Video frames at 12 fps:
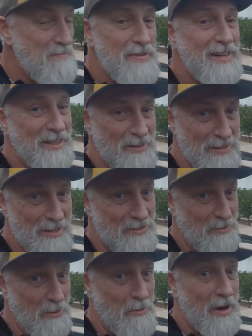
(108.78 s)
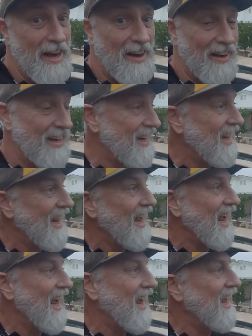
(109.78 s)
I've been doing this for a while,
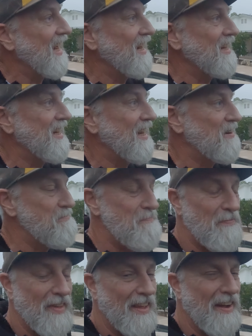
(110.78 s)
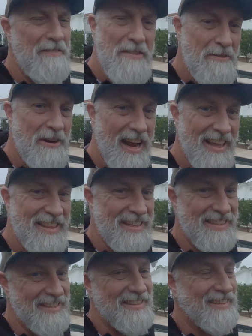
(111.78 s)
and I've never had
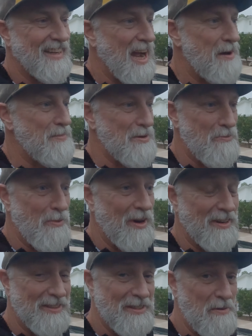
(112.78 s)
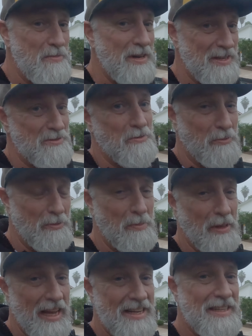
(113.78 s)
this happen where somebody's
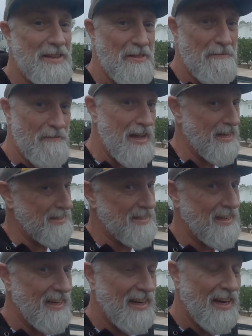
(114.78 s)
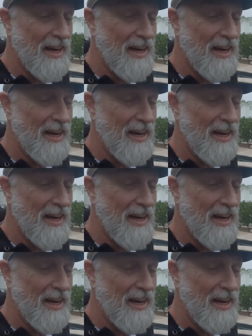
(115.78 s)
replacing the fence.